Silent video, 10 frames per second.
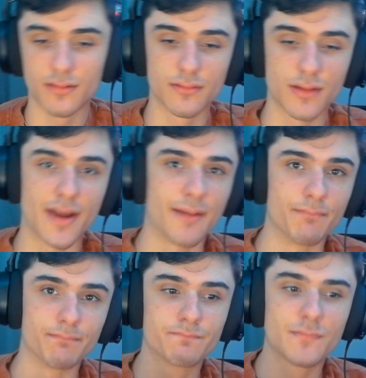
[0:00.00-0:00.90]
And
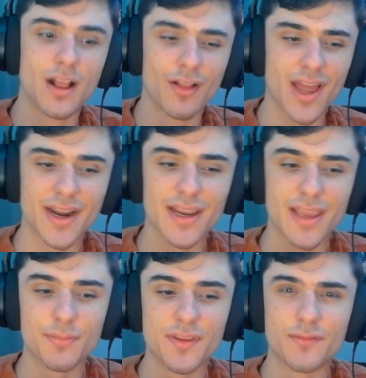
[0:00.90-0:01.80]
I'm glad I
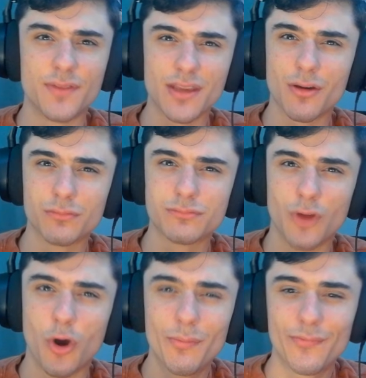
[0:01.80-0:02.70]
kept this video
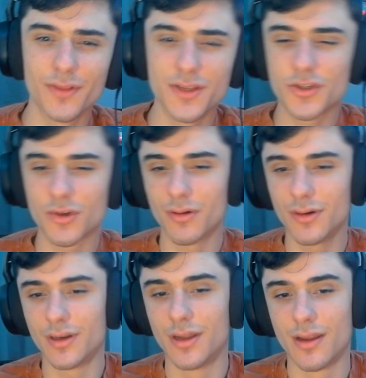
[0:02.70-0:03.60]
hopefully
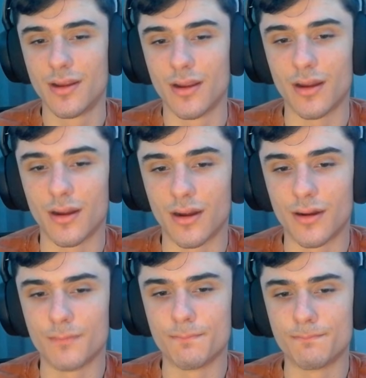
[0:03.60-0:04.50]
short.
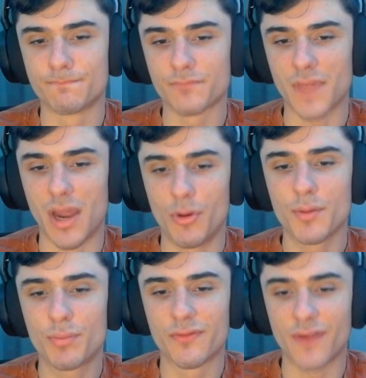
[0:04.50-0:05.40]
I want
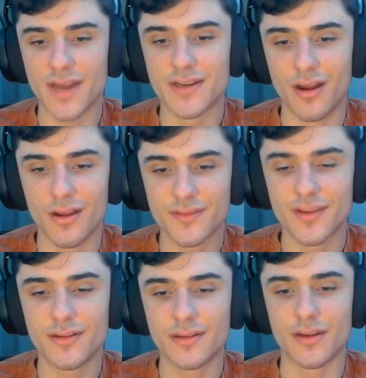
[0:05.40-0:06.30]
to provide
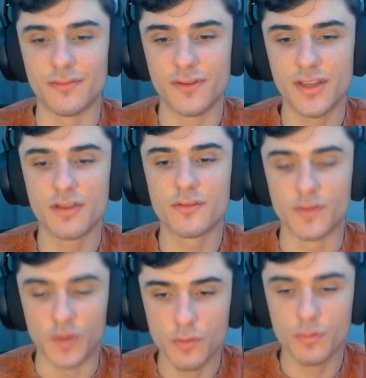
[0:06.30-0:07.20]
content and
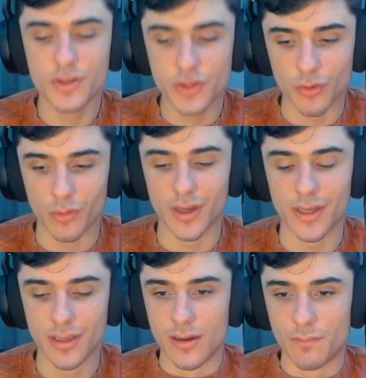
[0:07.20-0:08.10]
videos you
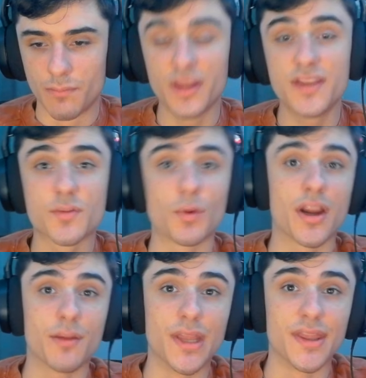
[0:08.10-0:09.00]
enjoy. Please
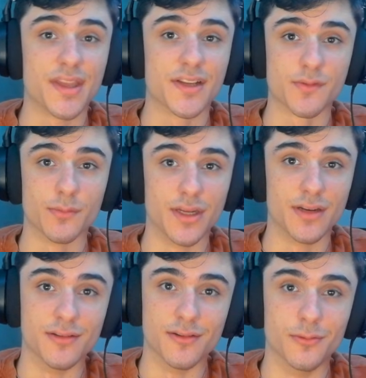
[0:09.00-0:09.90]
recommend things for me
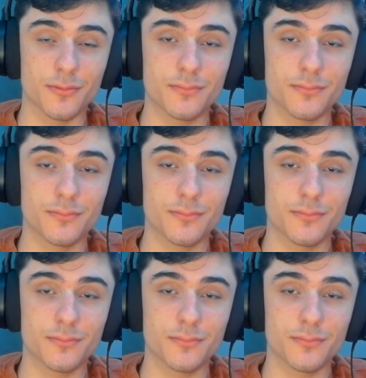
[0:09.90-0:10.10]
to do,